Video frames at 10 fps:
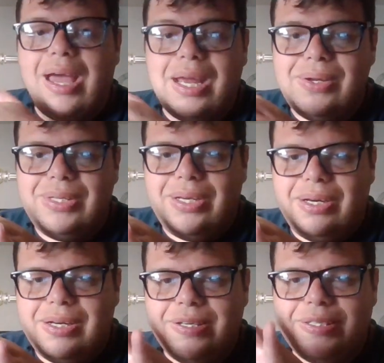I know
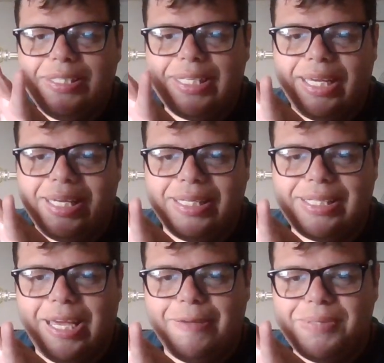there's psychic
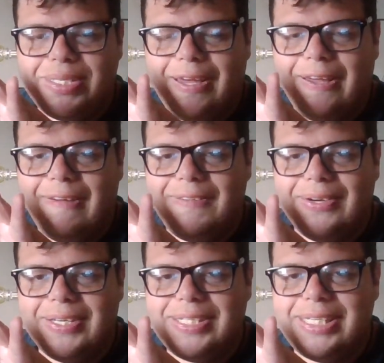types of
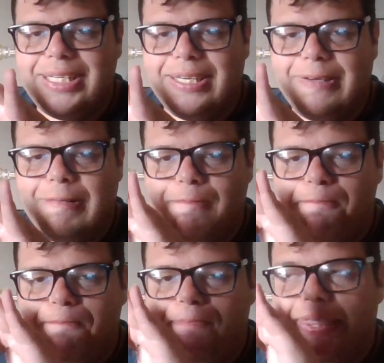Giratina
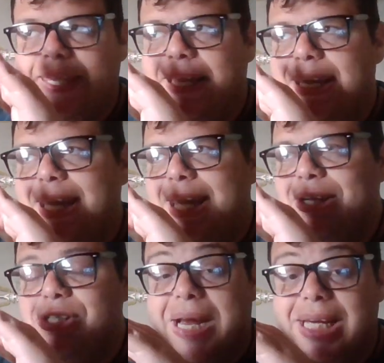
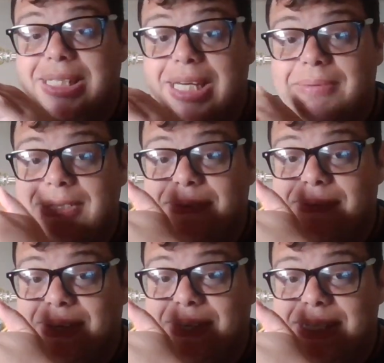and dragon types of
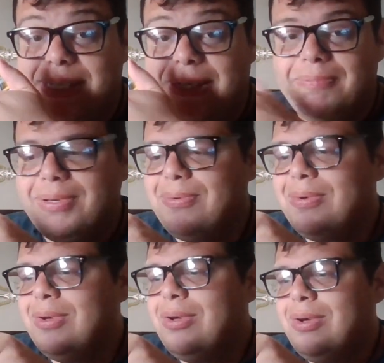Giratina, but
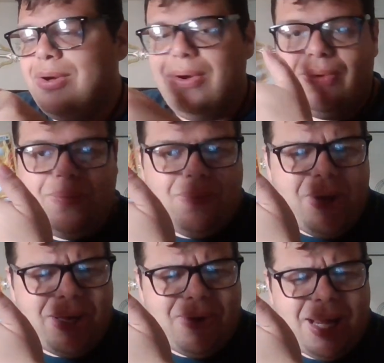
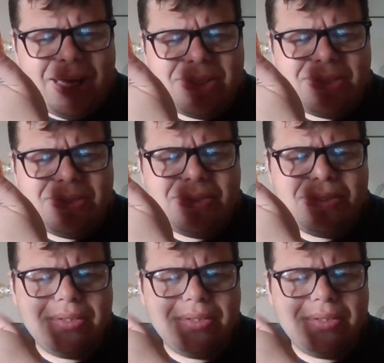why grass?